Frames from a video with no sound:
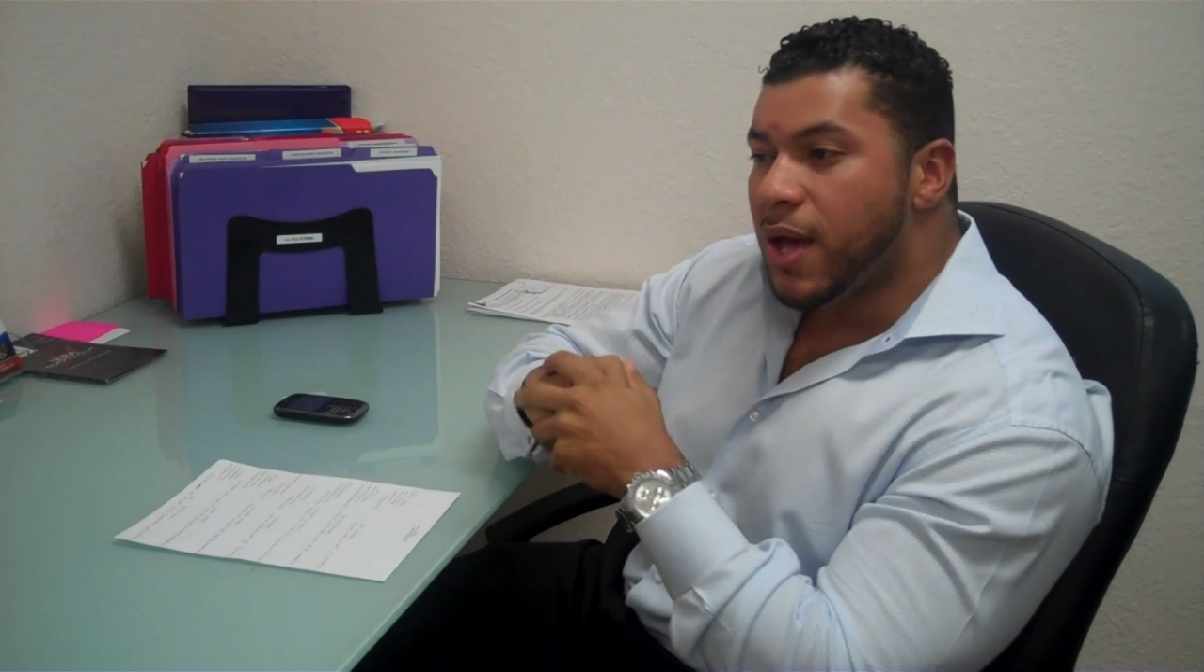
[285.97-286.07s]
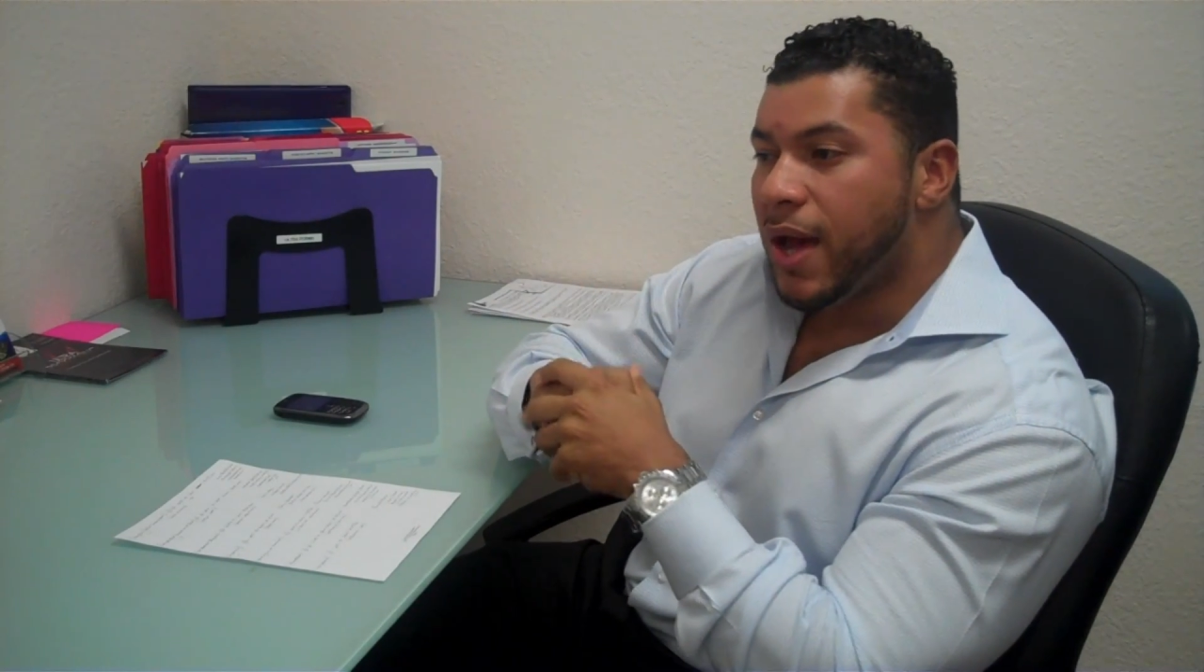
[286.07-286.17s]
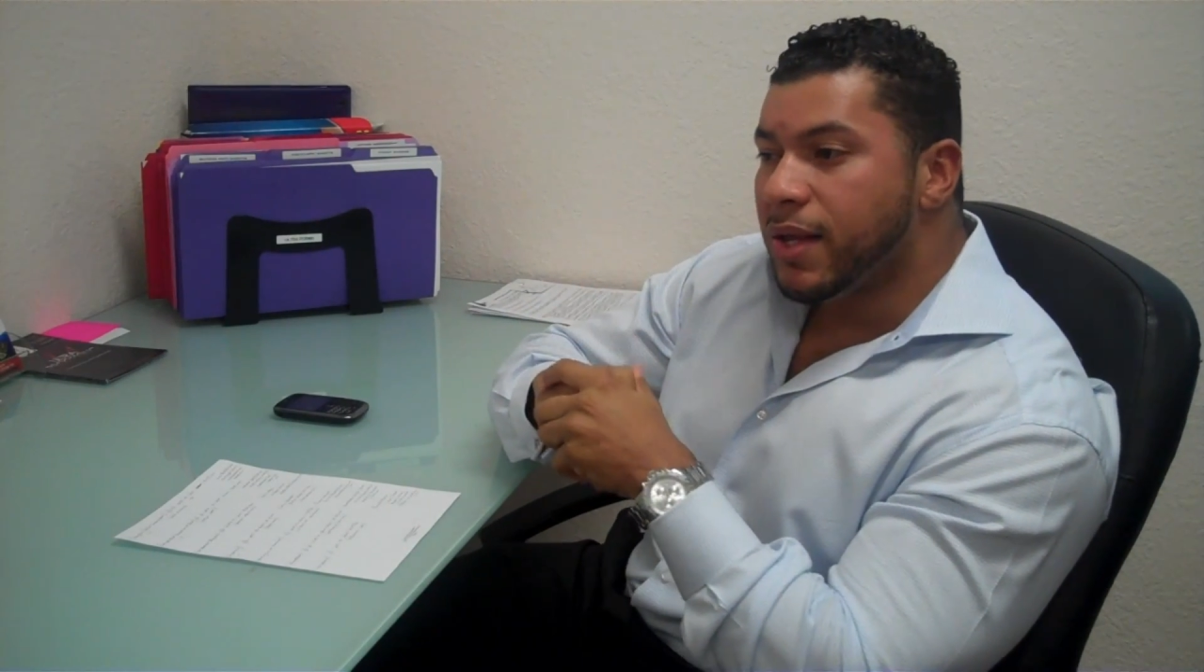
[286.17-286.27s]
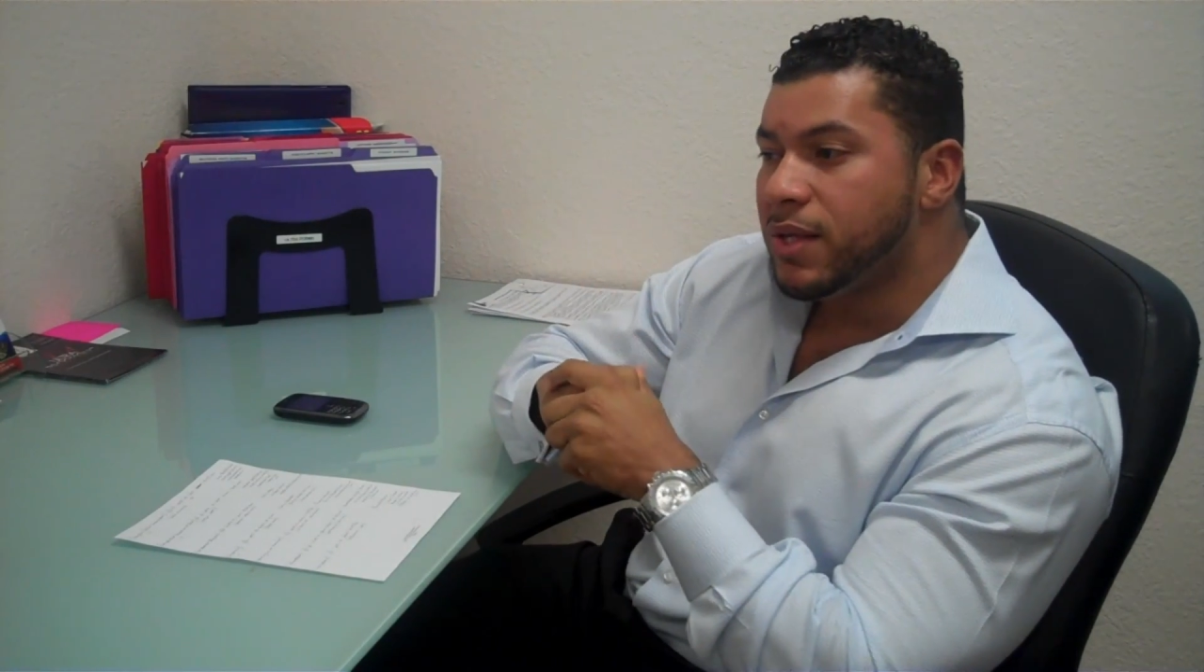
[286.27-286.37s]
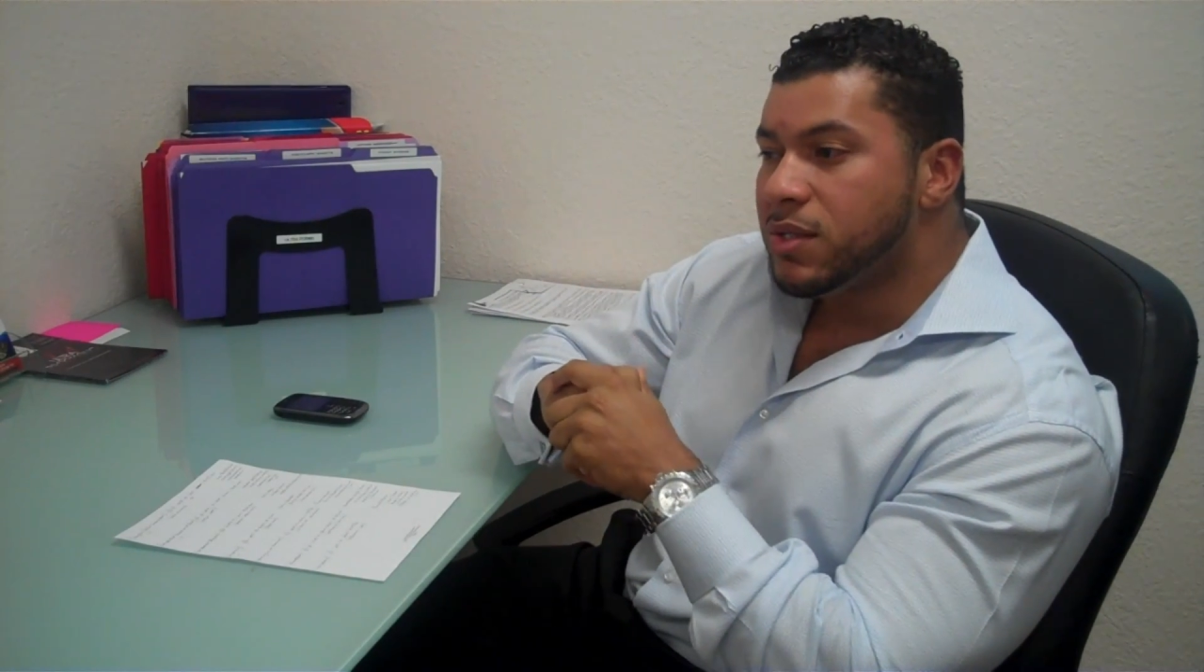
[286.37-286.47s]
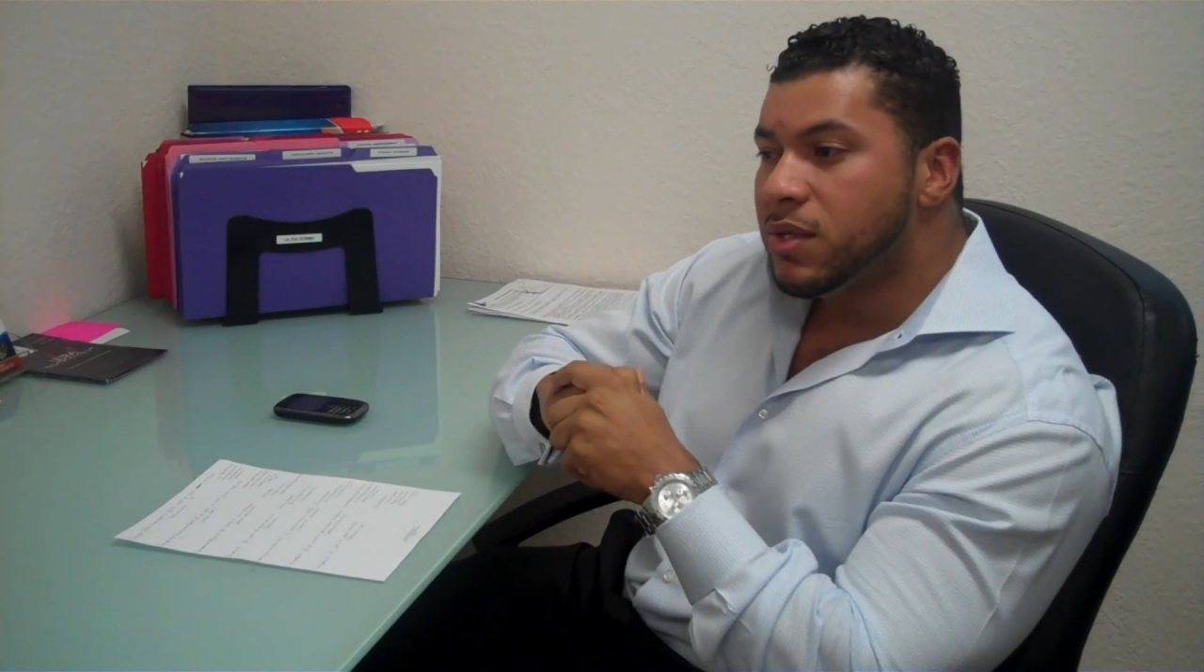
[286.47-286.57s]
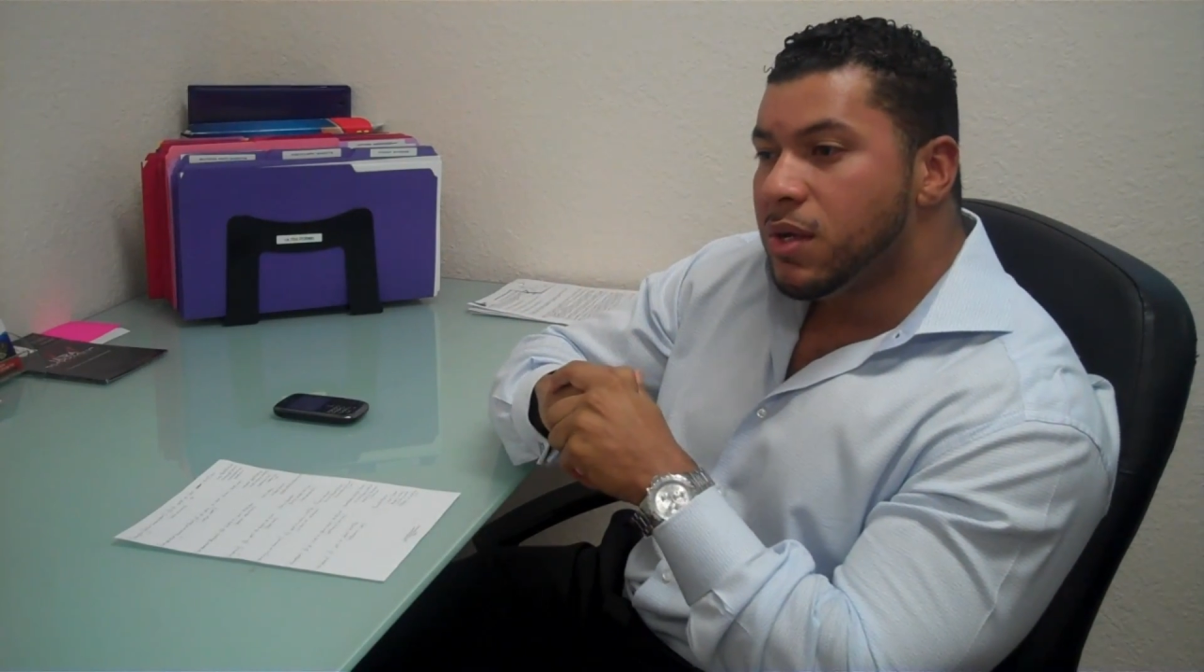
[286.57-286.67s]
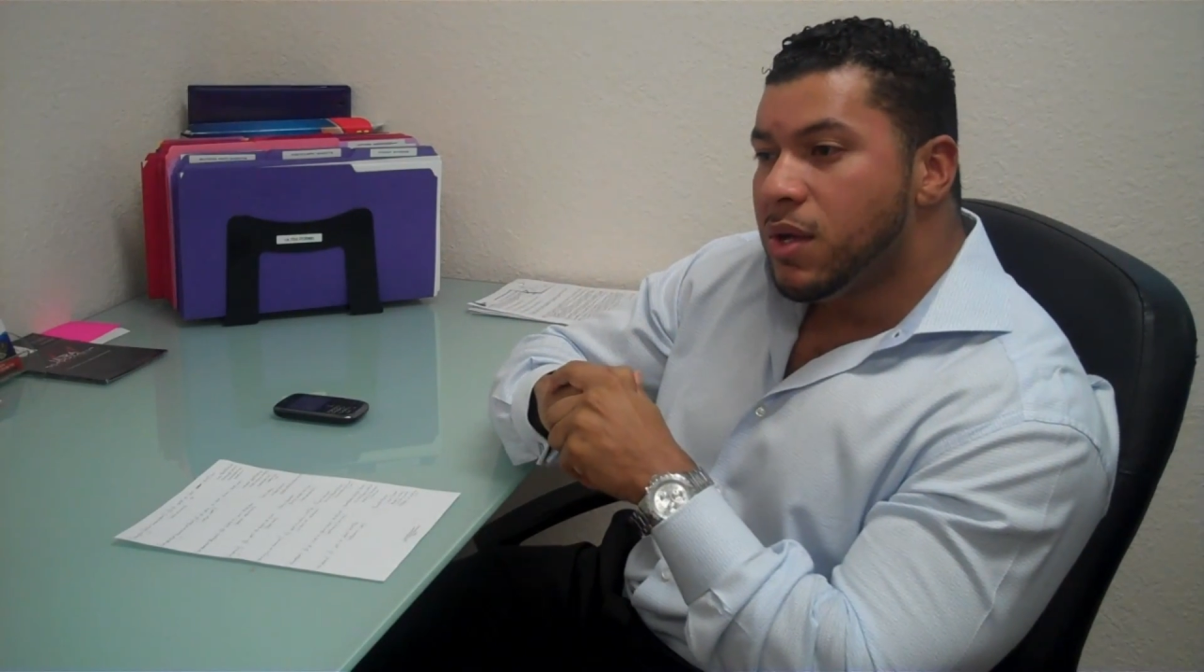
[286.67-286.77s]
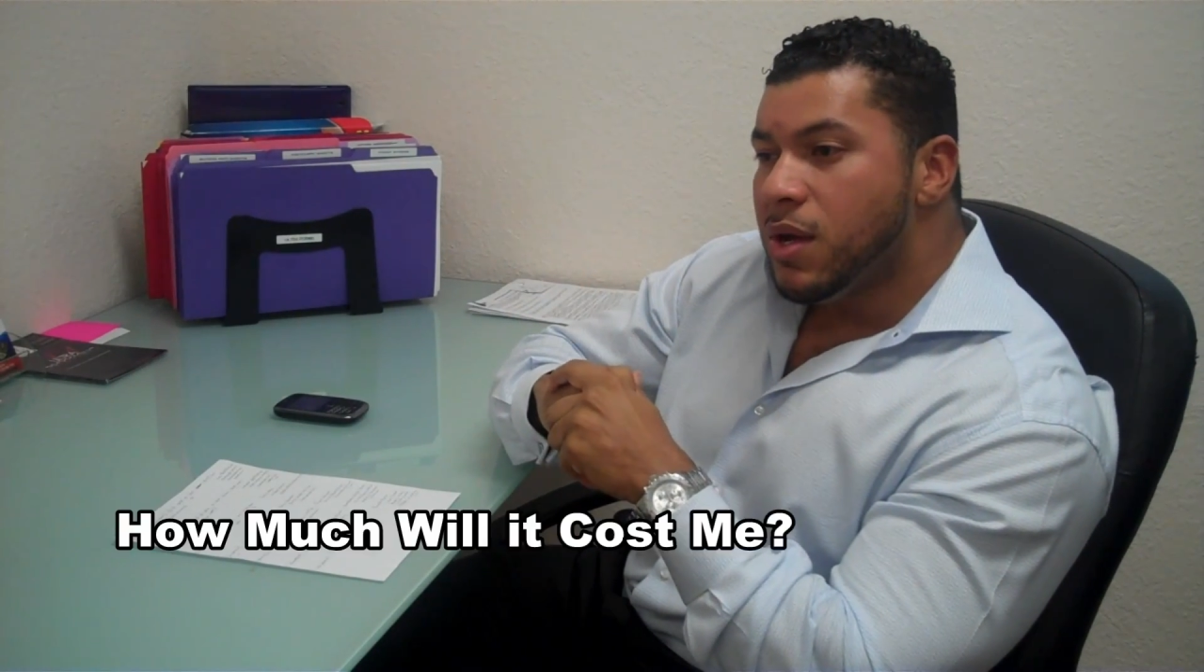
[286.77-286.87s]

that is,